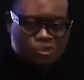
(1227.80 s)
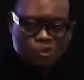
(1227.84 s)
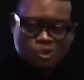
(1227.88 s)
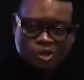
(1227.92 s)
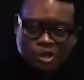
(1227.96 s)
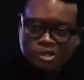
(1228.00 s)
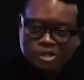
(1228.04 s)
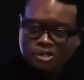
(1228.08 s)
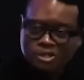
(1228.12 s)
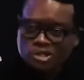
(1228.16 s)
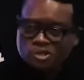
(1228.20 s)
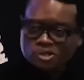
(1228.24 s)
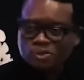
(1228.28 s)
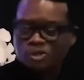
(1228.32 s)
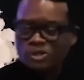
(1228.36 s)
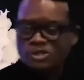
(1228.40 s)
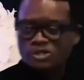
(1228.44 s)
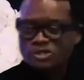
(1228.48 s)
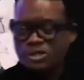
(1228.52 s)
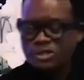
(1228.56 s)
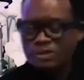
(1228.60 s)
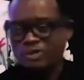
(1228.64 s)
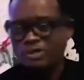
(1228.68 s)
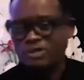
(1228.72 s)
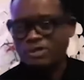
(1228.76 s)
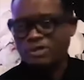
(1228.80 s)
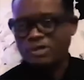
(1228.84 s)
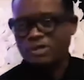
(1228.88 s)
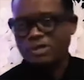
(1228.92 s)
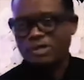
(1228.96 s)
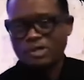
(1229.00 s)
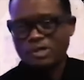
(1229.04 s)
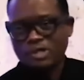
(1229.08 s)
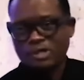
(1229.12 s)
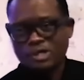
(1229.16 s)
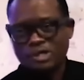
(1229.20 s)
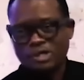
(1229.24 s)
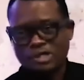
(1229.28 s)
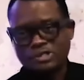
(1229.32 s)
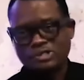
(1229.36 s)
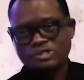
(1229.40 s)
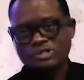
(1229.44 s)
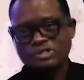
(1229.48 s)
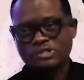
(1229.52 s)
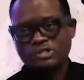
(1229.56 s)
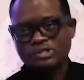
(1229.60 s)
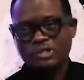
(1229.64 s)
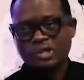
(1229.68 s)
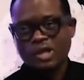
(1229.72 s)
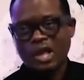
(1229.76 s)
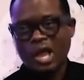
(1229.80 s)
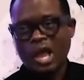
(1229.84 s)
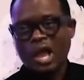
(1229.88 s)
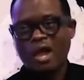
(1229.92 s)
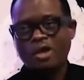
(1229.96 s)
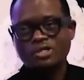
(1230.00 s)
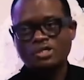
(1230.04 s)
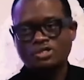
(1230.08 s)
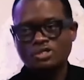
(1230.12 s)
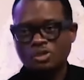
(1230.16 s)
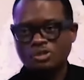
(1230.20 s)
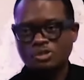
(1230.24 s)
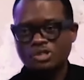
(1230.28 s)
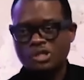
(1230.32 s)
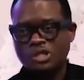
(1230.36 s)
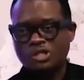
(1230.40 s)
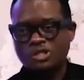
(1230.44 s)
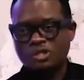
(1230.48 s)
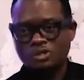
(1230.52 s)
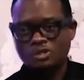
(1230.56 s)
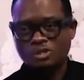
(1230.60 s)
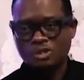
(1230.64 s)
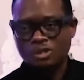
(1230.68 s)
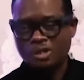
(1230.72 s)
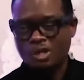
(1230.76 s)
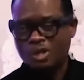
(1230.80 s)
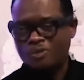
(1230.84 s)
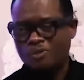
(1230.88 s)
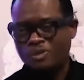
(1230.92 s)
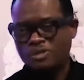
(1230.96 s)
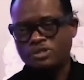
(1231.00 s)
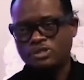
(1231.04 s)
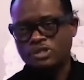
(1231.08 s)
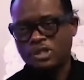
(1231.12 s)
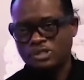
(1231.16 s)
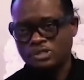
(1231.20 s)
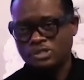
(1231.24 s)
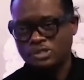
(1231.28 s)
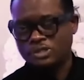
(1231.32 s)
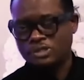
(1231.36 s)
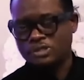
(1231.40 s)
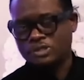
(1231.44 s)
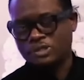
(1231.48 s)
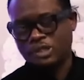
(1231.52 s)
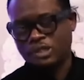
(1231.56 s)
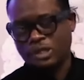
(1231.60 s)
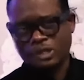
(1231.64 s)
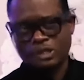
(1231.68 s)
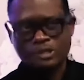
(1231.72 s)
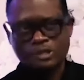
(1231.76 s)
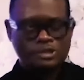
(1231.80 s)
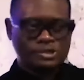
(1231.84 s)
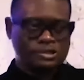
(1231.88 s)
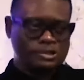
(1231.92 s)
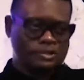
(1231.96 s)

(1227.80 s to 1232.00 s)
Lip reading: and the testimony is given is how he succeeded in a business deal, and